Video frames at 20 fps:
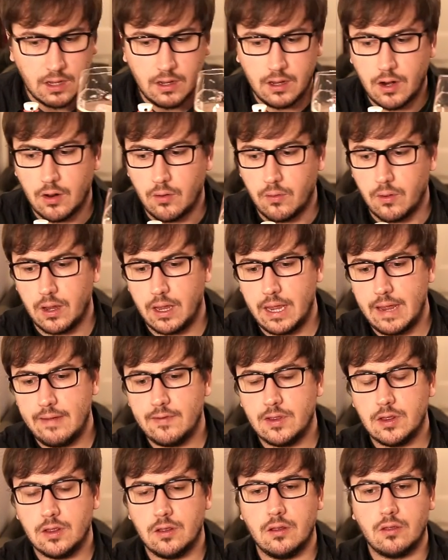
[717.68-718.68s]
You know,
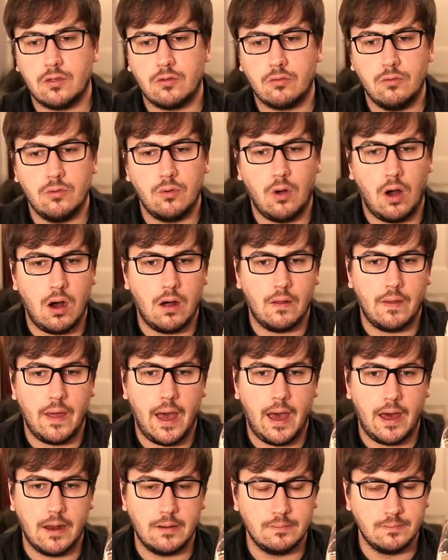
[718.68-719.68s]
even through all
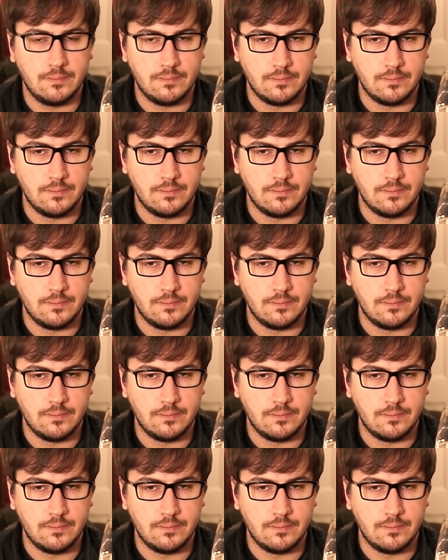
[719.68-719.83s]
that,